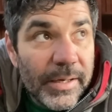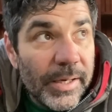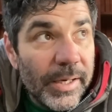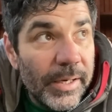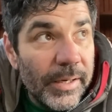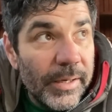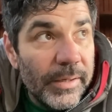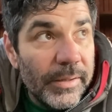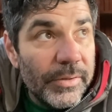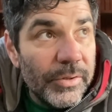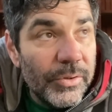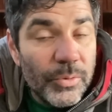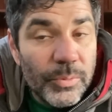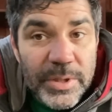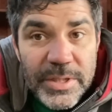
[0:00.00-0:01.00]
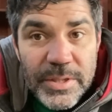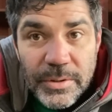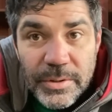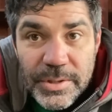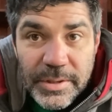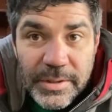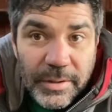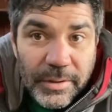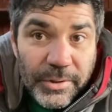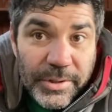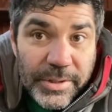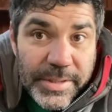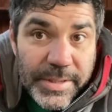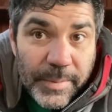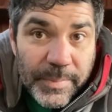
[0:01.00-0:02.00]
and to do research and to
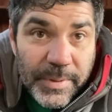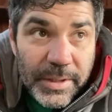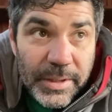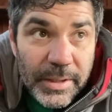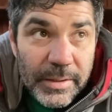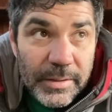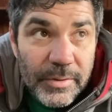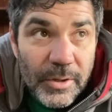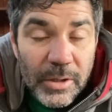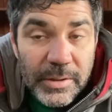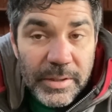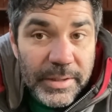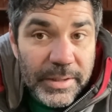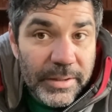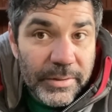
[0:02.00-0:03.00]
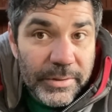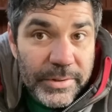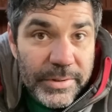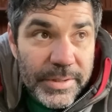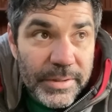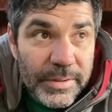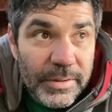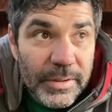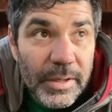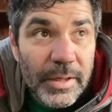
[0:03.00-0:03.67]
learn something and talk to dealers and